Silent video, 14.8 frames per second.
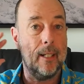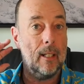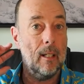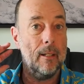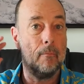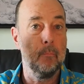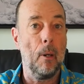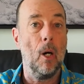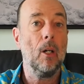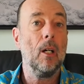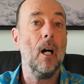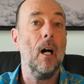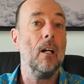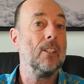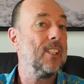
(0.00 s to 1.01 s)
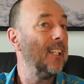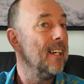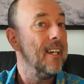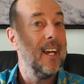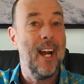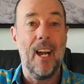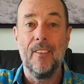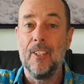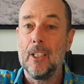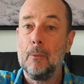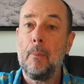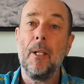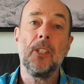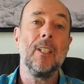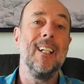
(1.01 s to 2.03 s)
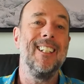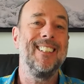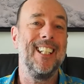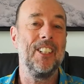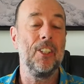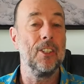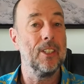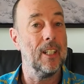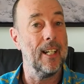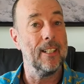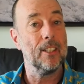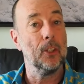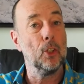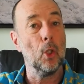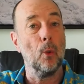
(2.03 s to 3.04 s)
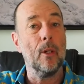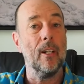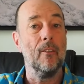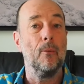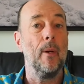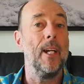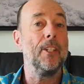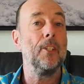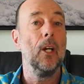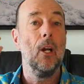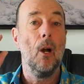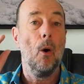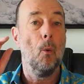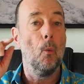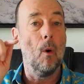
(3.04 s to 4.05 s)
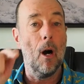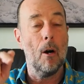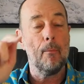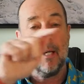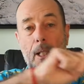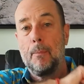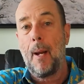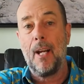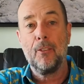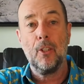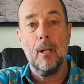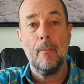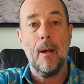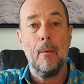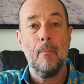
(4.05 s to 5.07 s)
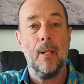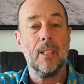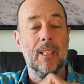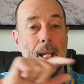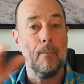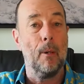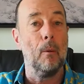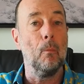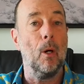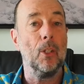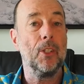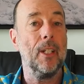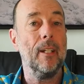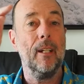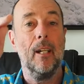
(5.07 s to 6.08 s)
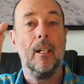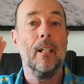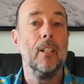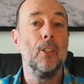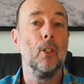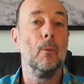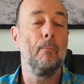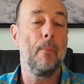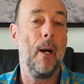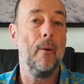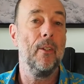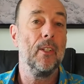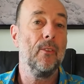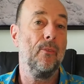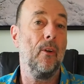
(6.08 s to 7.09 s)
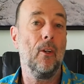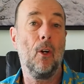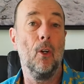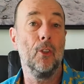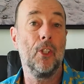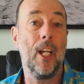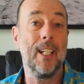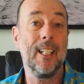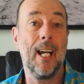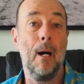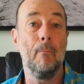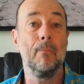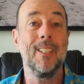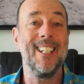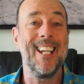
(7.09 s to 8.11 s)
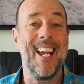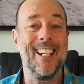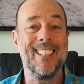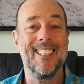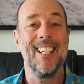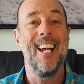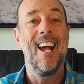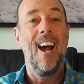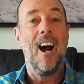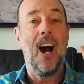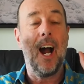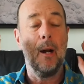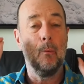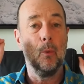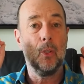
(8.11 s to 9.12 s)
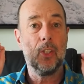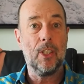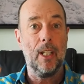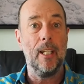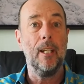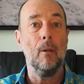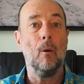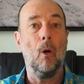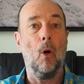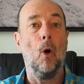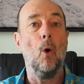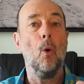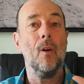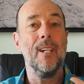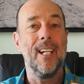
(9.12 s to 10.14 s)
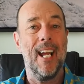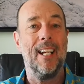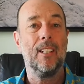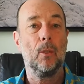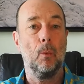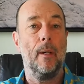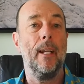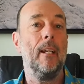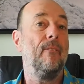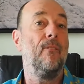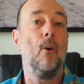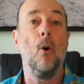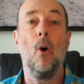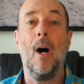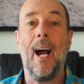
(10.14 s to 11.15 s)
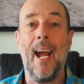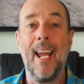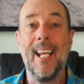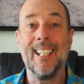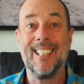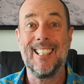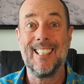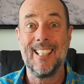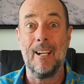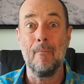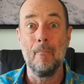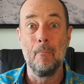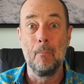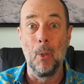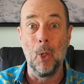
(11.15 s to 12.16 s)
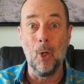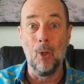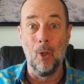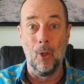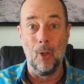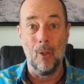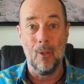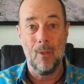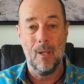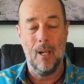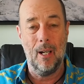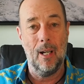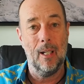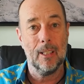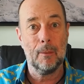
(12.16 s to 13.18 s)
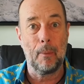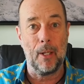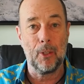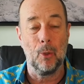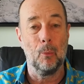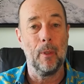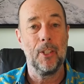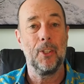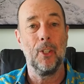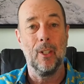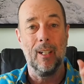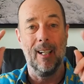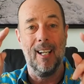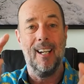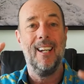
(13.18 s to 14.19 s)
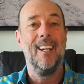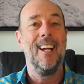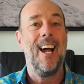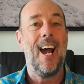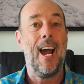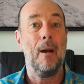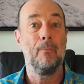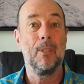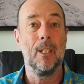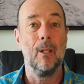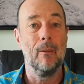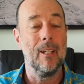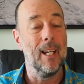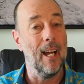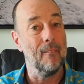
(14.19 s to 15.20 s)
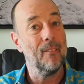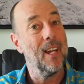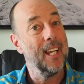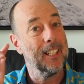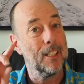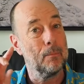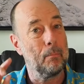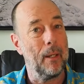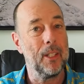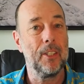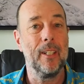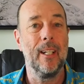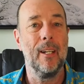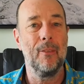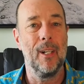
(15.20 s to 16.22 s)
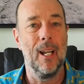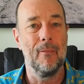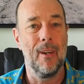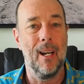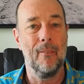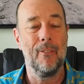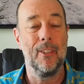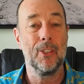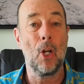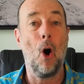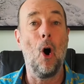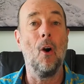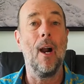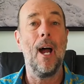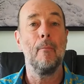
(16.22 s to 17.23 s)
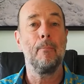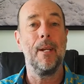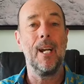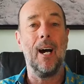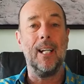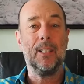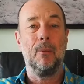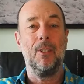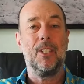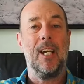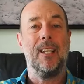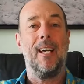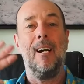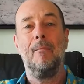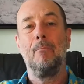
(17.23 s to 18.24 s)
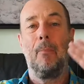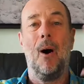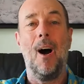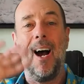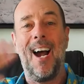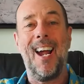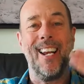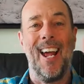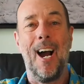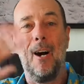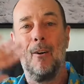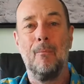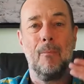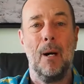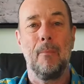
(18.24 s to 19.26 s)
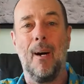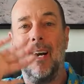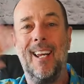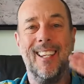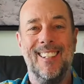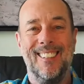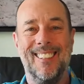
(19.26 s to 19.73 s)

including podcasts and the special addition to this. And talking of which, Wild Bunch Patreon members, keep on watching because your bonus content comes next. I will see you all next week for a Samburu special, which you're going to absolutely love, especially if you love elephants. All right, be nice to each other. Bye now. Bye-bye.